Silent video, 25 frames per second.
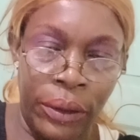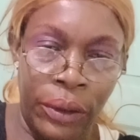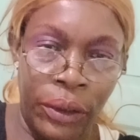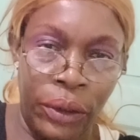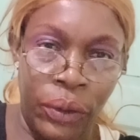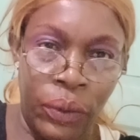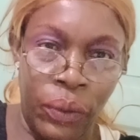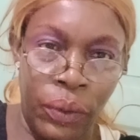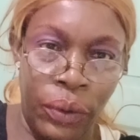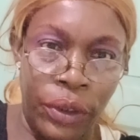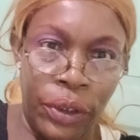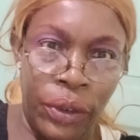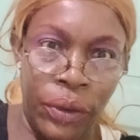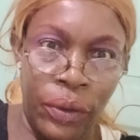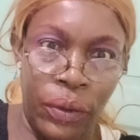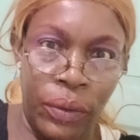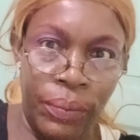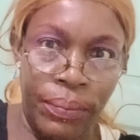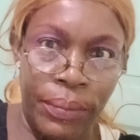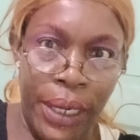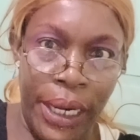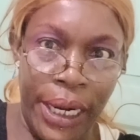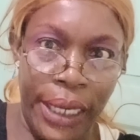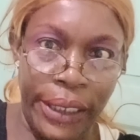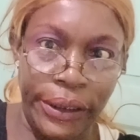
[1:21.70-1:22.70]
Do you,
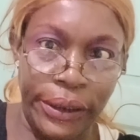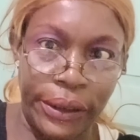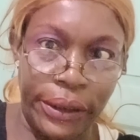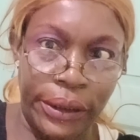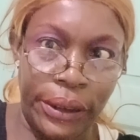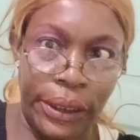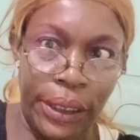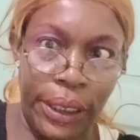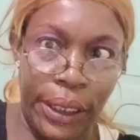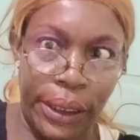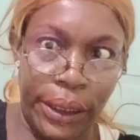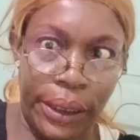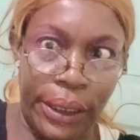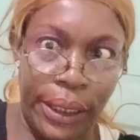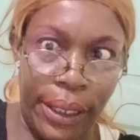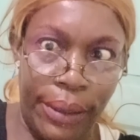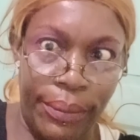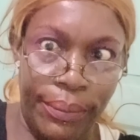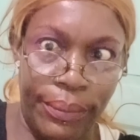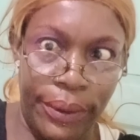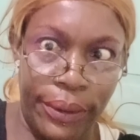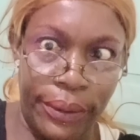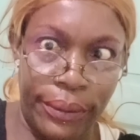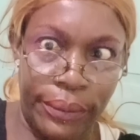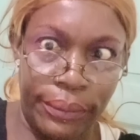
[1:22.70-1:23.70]
Marcia
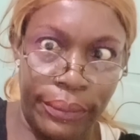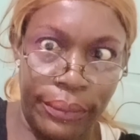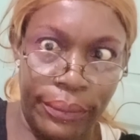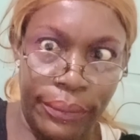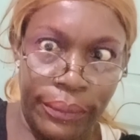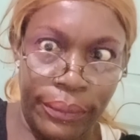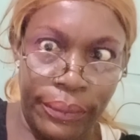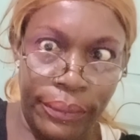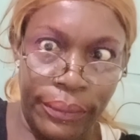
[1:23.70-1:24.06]
Campbell,